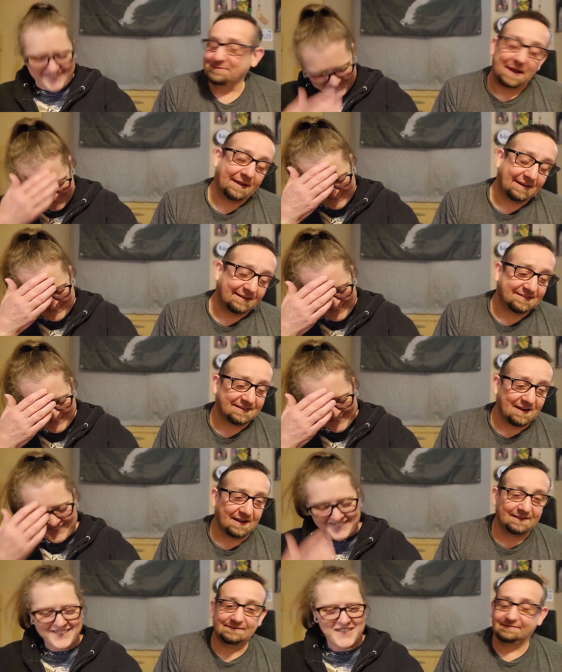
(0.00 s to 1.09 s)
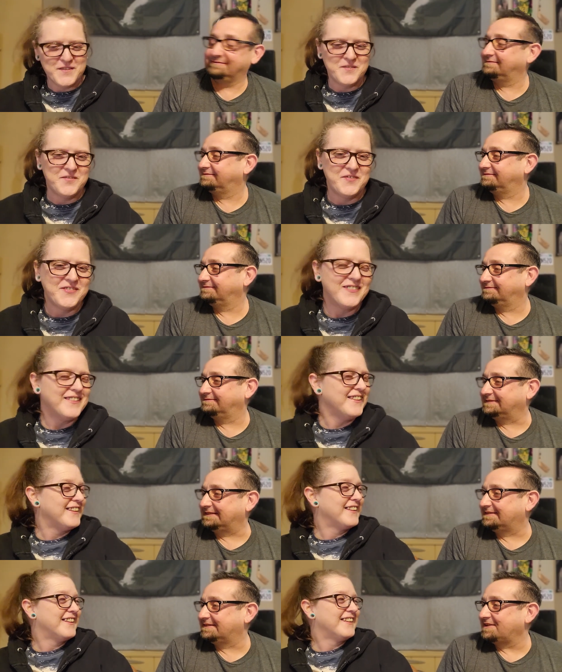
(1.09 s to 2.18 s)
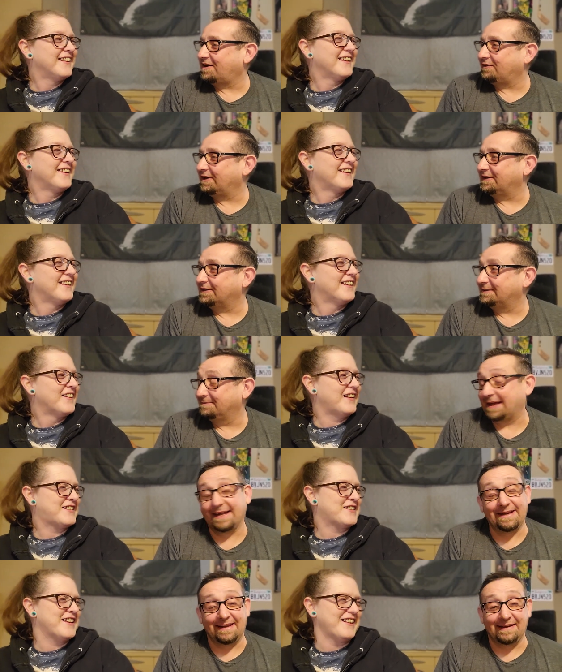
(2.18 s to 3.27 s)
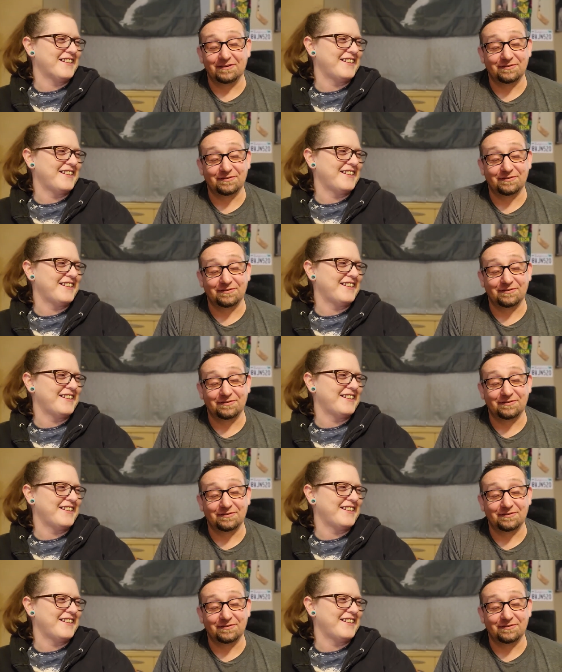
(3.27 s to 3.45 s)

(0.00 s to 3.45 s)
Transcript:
Speaker 1: but it's not it's not real. But it is